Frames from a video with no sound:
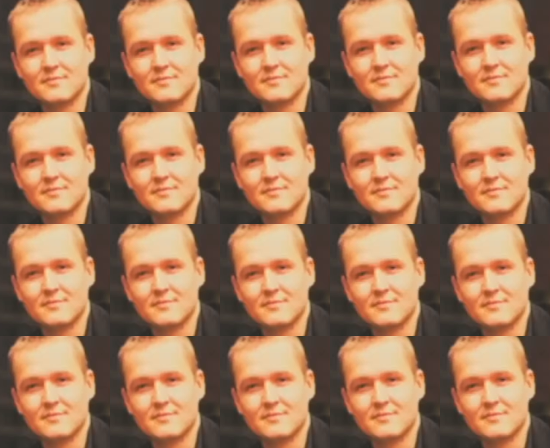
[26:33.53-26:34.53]

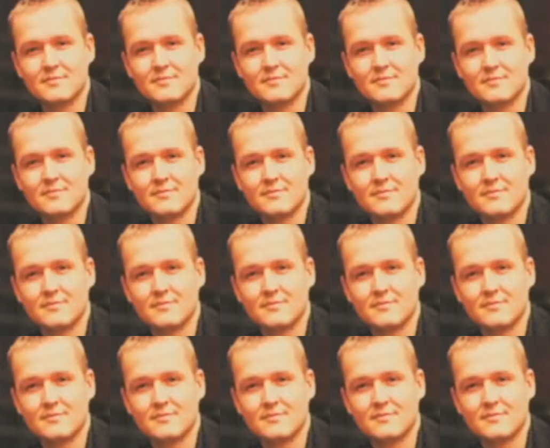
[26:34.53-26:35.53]

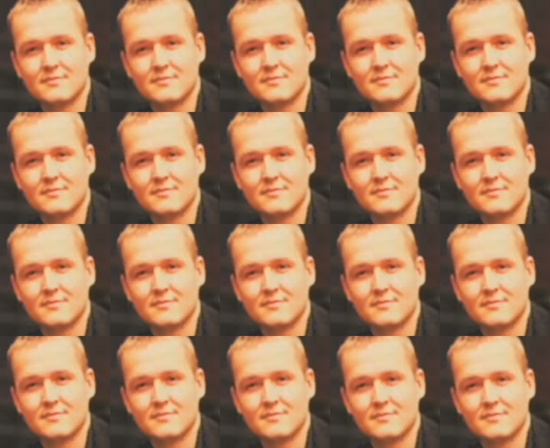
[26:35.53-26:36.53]

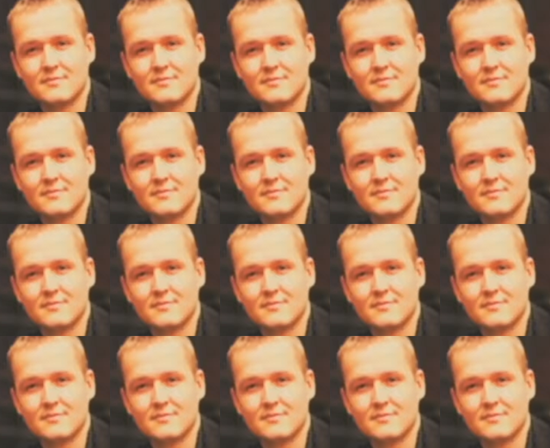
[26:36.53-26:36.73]
[no speech]